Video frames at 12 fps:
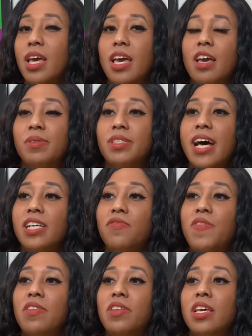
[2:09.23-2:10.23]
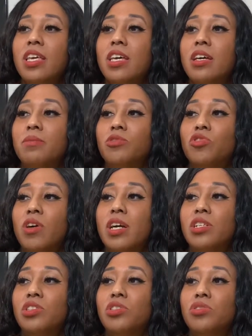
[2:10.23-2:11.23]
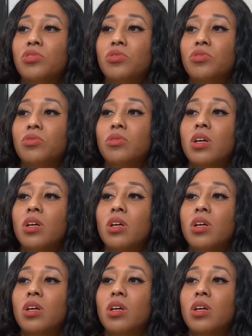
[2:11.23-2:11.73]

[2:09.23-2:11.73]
And besides the fact that they kept trying to